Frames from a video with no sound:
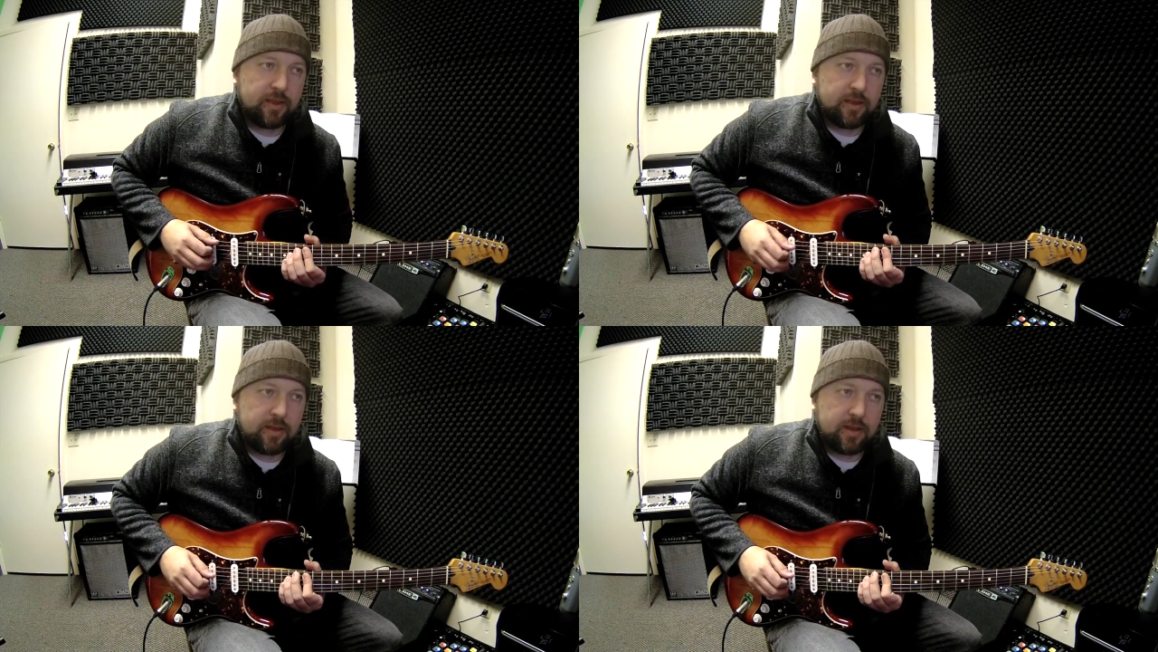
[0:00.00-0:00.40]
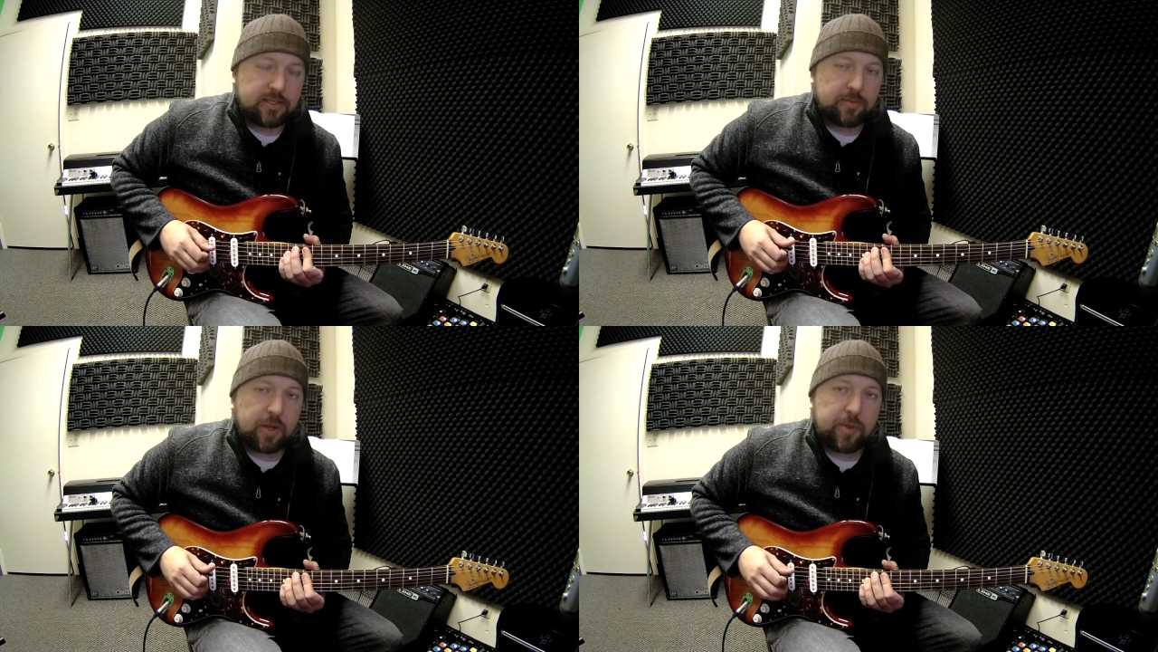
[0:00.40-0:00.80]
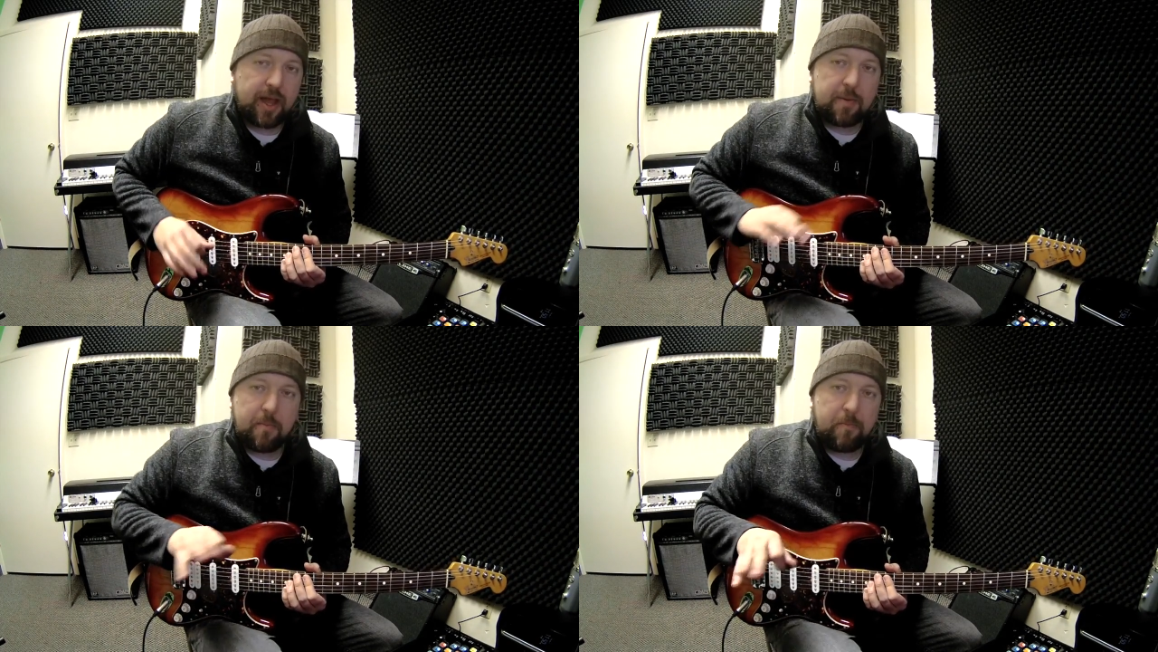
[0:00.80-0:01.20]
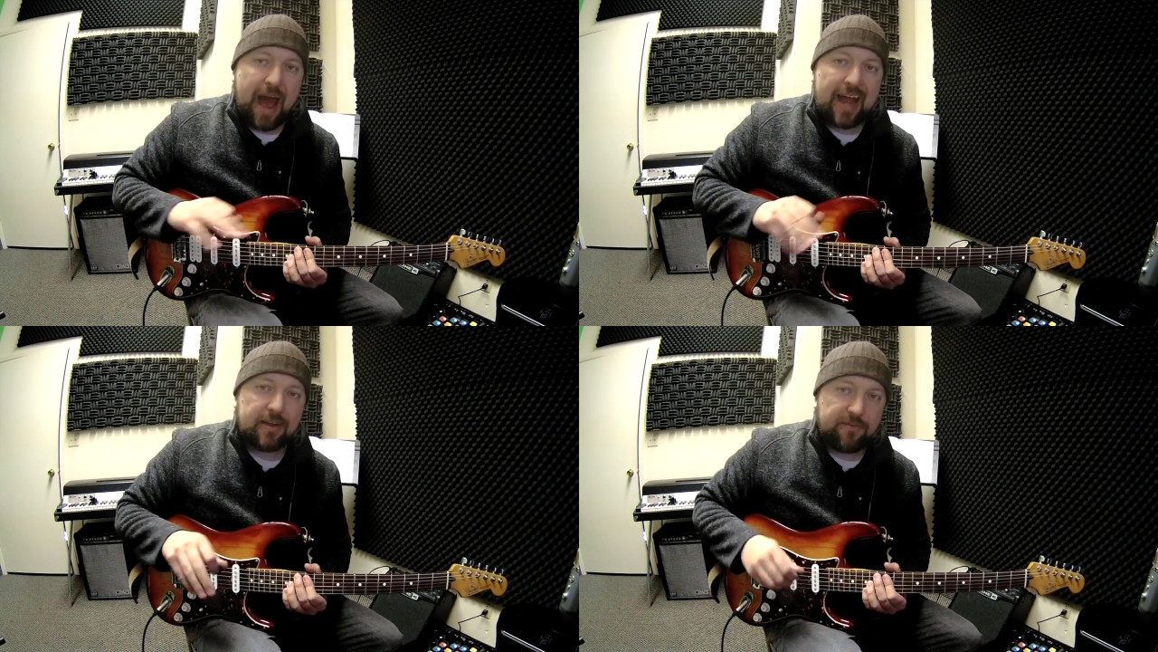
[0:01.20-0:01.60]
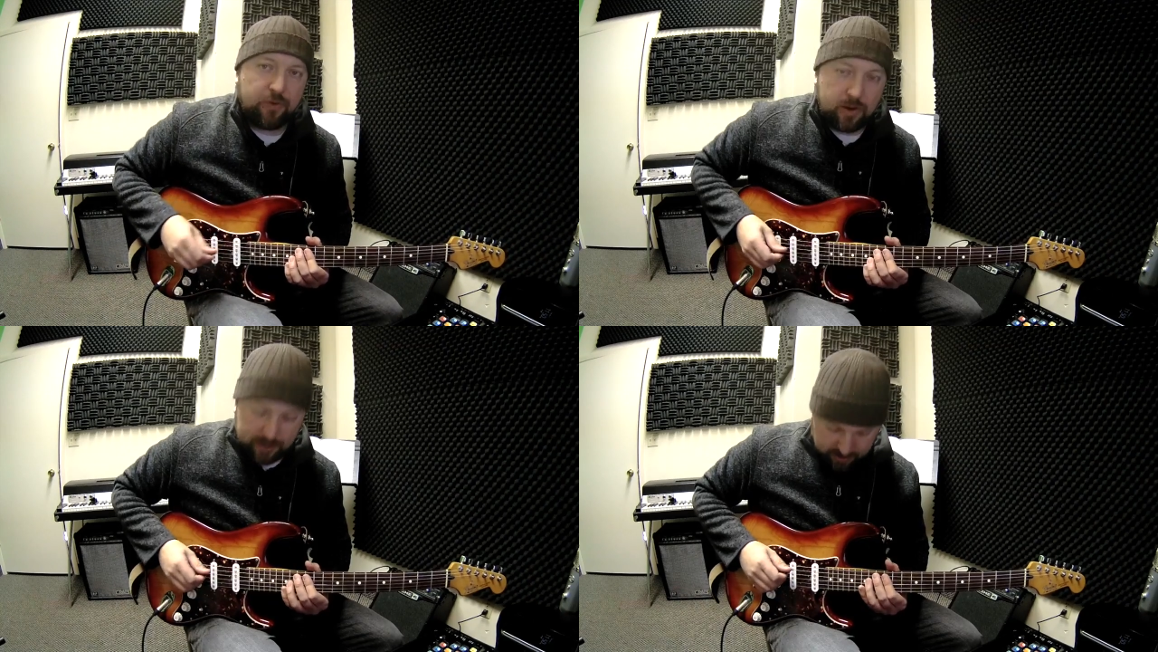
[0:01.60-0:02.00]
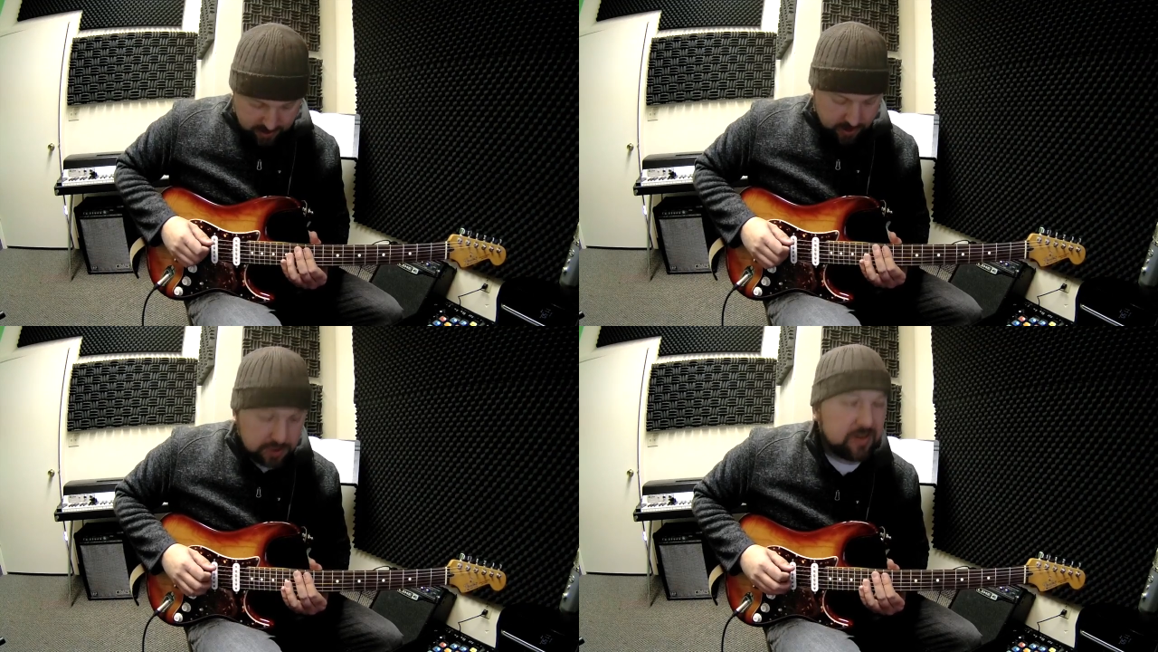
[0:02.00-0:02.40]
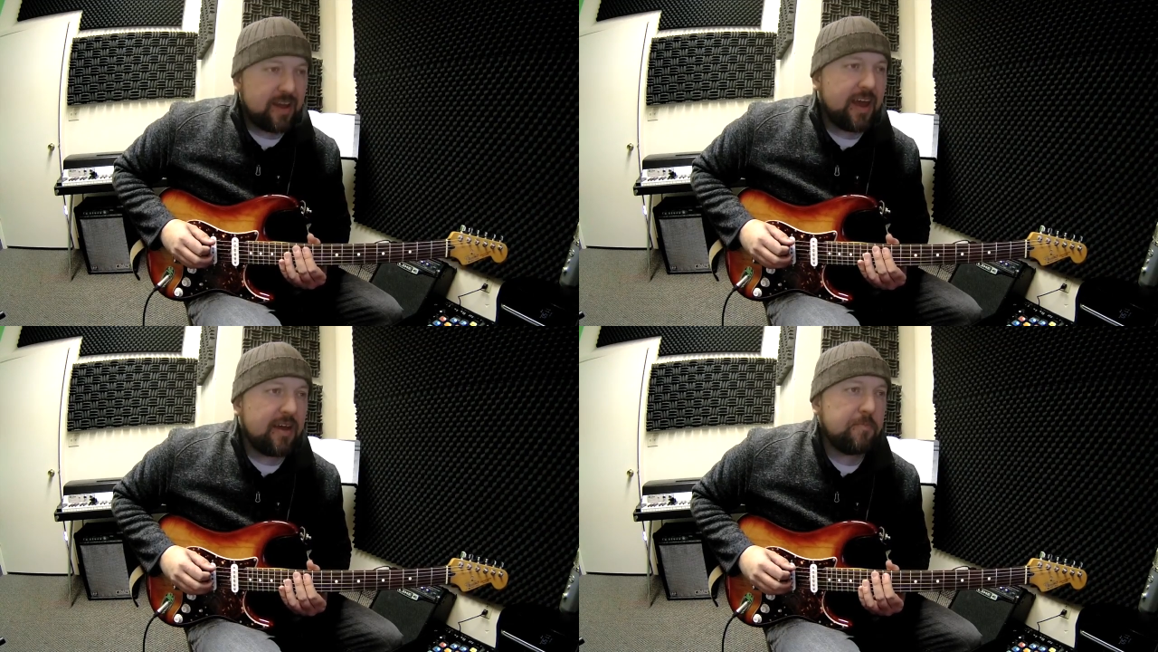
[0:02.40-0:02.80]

because I'm going to be coming back and forth on that. I'll show you.